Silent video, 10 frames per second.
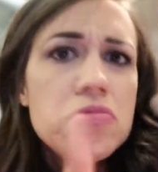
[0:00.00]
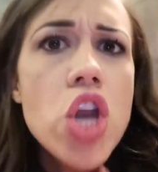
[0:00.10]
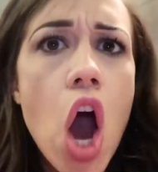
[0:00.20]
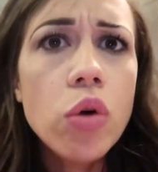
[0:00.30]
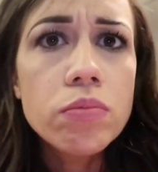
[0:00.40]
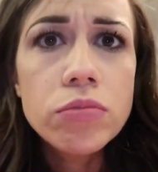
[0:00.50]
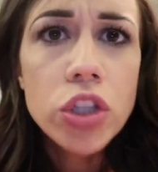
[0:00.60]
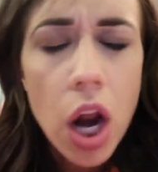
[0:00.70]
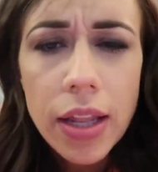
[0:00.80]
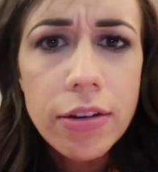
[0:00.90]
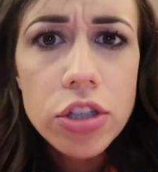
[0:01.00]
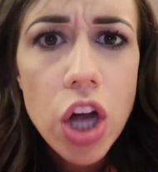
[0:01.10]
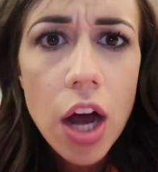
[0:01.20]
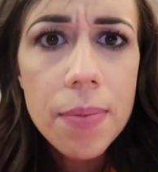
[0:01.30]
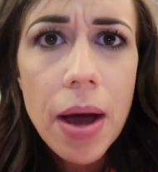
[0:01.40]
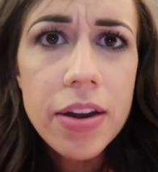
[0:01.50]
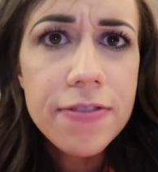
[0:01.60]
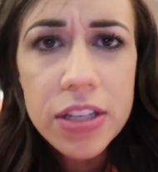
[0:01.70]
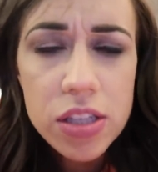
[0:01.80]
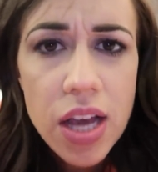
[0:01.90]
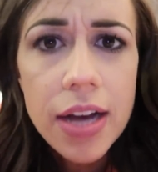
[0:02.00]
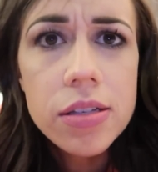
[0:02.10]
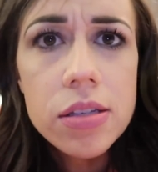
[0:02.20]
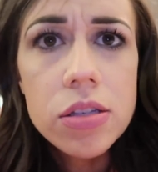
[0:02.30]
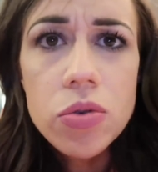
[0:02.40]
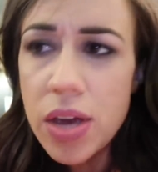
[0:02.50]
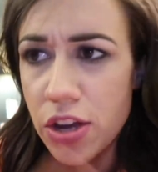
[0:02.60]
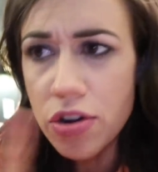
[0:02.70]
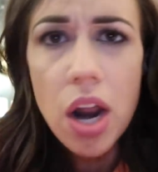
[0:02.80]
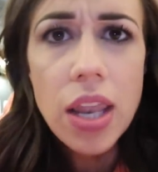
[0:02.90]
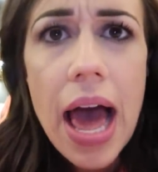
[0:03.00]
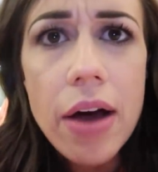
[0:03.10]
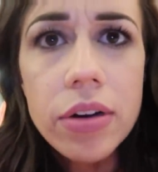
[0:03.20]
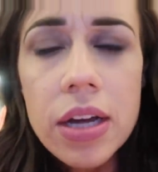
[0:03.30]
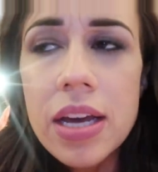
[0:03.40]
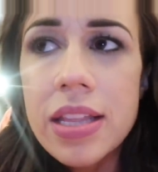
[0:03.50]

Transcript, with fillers: no, you're not allowed to talk about if it sucks. You can, you're not allowed.